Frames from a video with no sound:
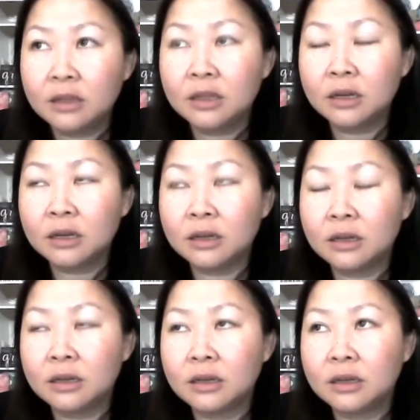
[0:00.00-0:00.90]

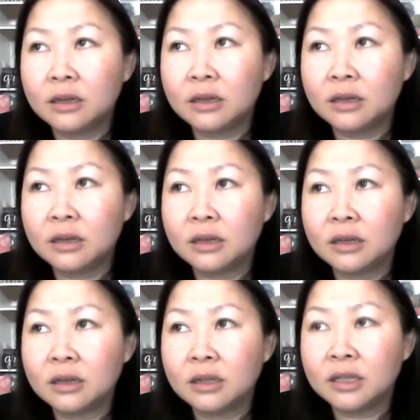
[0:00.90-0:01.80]
The
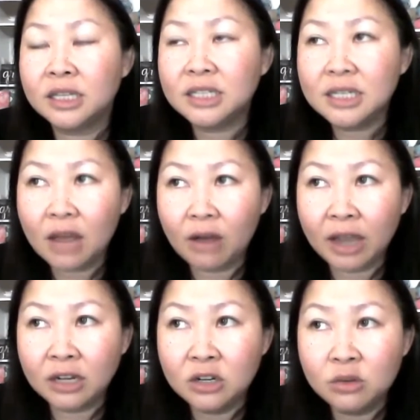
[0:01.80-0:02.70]
This is
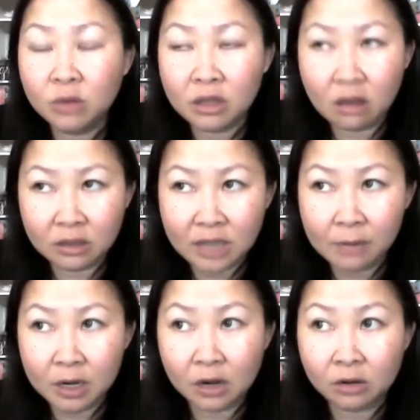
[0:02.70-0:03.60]
how I knew a long
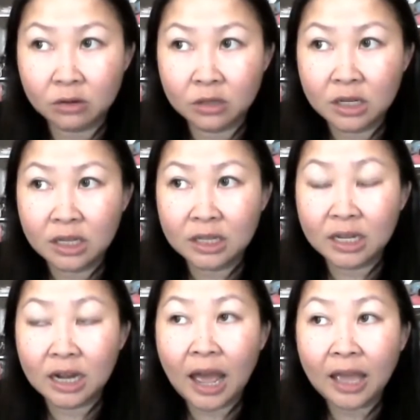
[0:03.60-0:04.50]
time ago
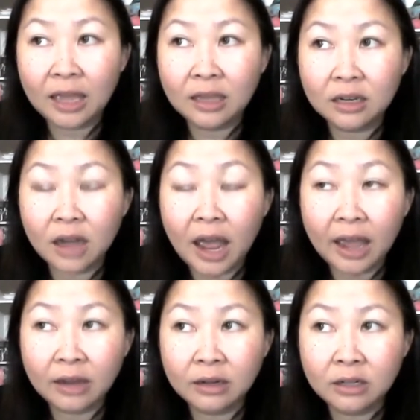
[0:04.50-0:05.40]
that I
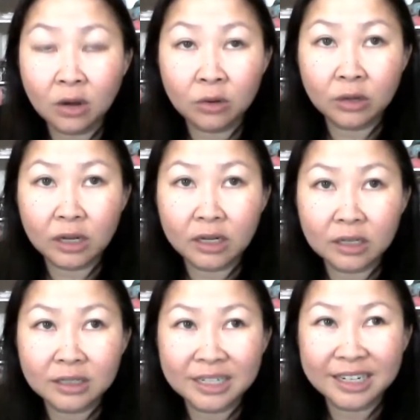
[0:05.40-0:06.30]
know.
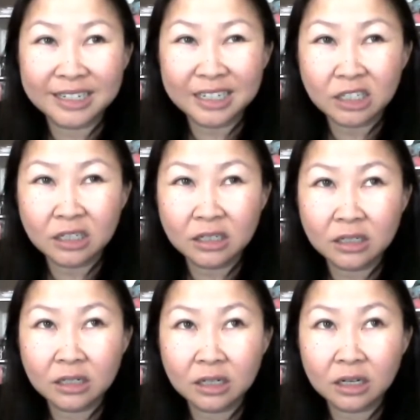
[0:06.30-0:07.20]
See,
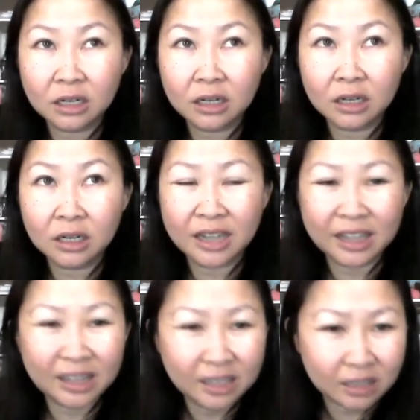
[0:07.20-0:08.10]
addiction,
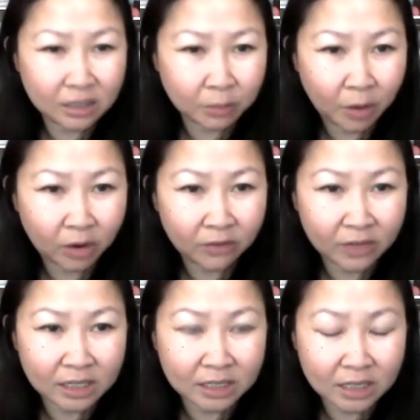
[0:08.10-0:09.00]
I think the part
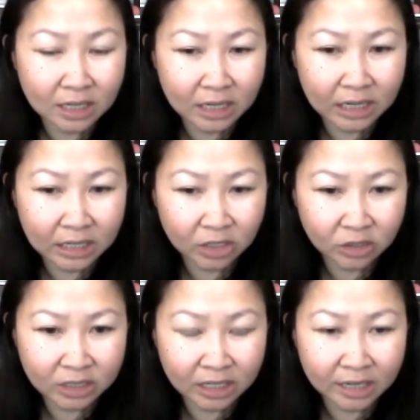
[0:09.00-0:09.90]
of it is in
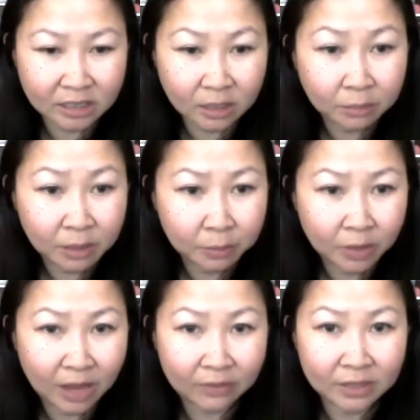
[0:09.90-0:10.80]
your DNA. Some
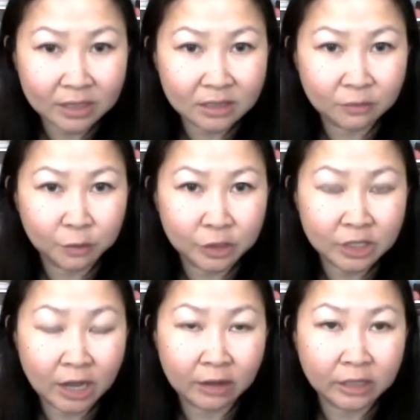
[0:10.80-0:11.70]
people have an addictive
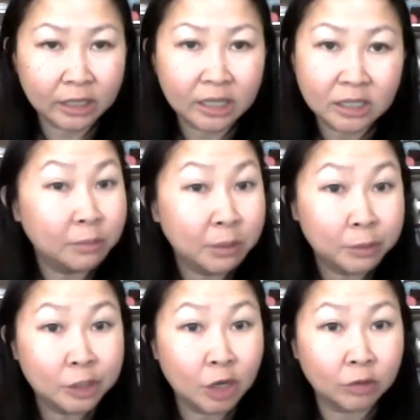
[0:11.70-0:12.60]
personality and some
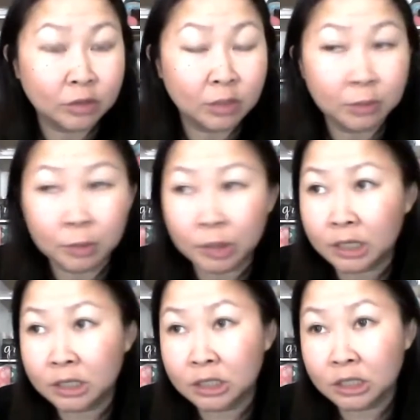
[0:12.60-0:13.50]
people don't. Some people
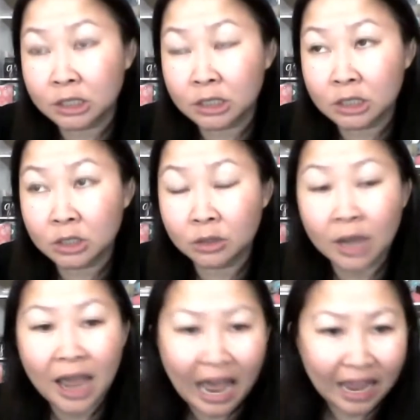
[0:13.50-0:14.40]
can just consume.
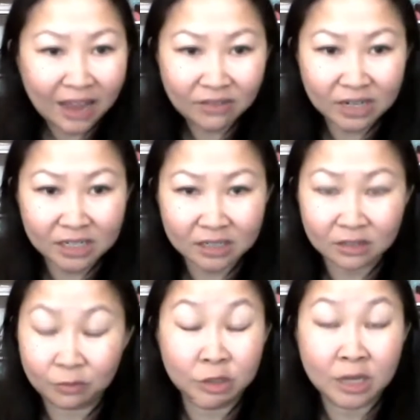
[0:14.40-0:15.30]
I have an
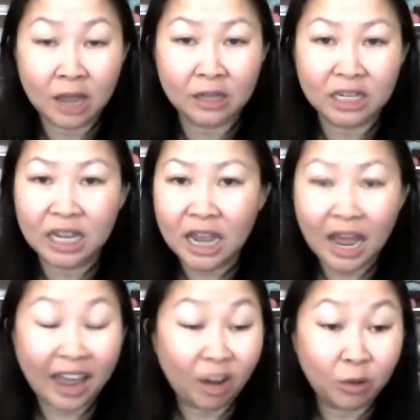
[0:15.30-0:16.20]
addictive personality.
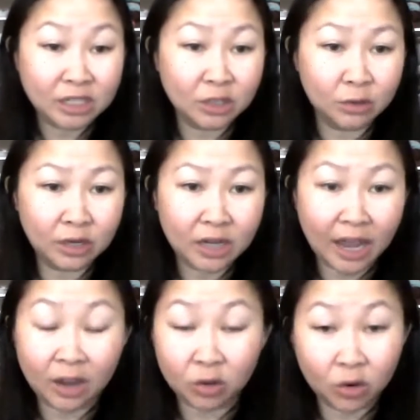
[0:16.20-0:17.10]
I always knew
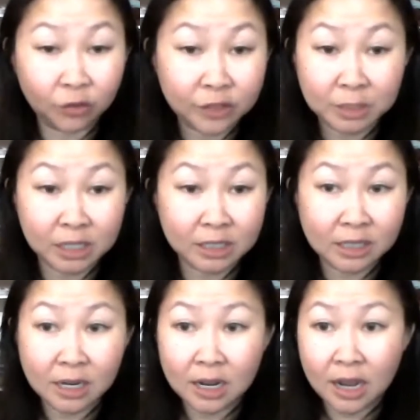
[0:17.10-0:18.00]
it. I don't know if it's
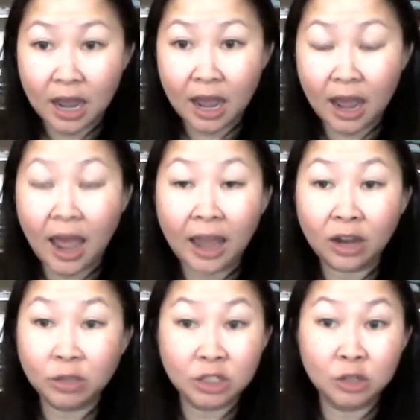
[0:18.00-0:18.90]
because
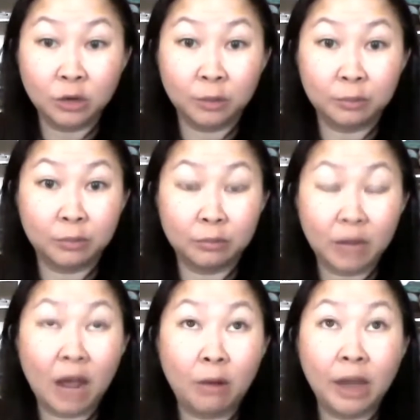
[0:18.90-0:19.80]
I always knew it.
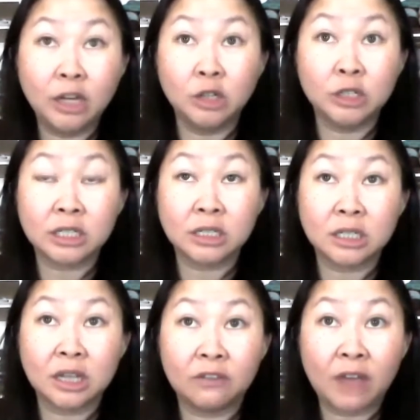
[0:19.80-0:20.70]
How I knew is
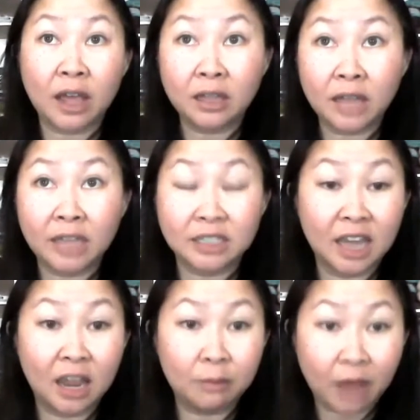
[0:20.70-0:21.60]
because if I liked a
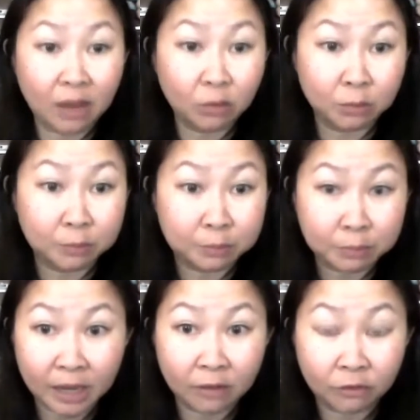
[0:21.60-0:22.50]
game, I would
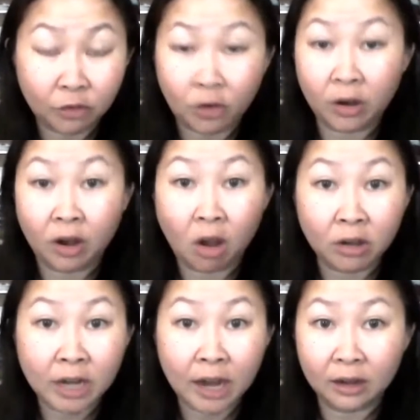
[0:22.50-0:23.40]
play for it
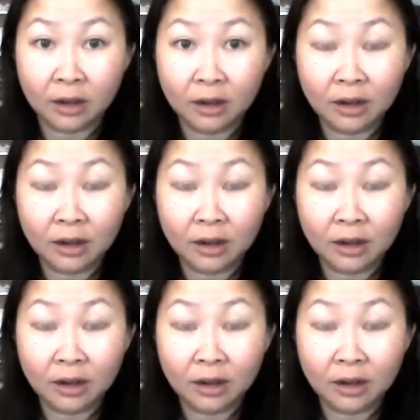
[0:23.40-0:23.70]
all night.